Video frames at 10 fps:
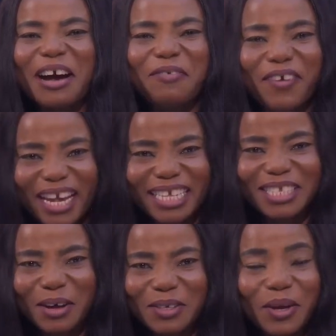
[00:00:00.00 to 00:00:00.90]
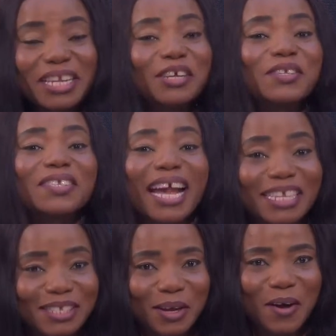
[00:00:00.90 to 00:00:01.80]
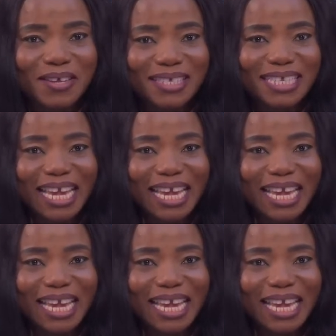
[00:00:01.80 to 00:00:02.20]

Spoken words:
affects us, or it concerns us.